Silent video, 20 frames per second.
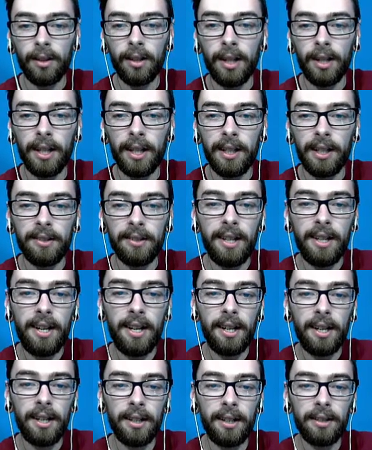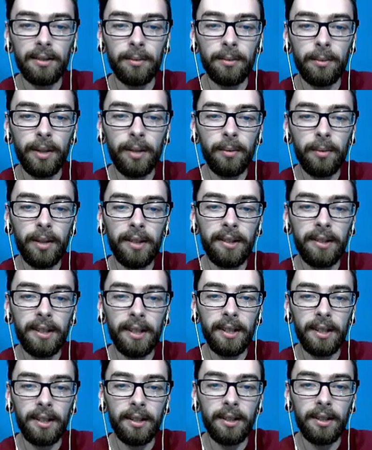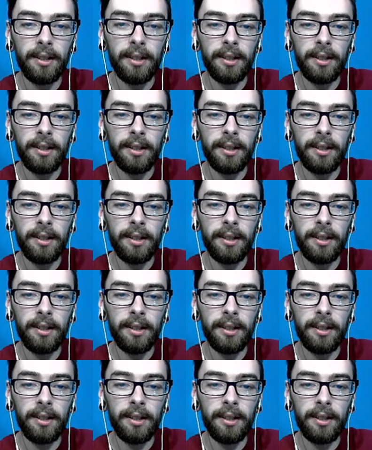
I guess not. Where was he?